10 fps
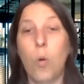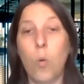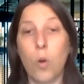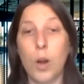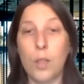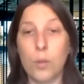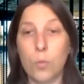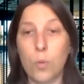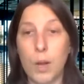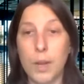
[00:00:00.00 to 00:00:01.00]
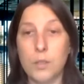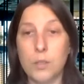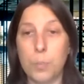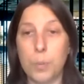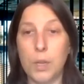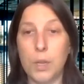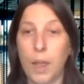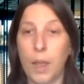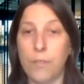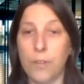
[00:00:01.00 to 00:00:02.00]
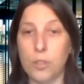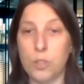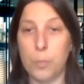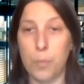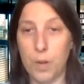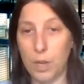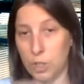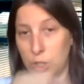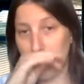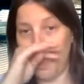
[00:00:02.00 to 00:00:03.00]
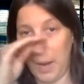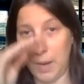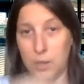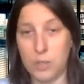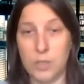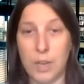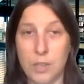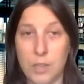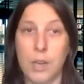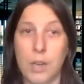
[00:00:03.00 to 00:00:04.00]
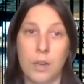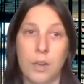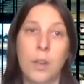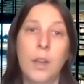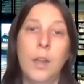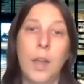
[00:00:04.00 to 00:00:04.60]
or otherwise be a First Nations band designated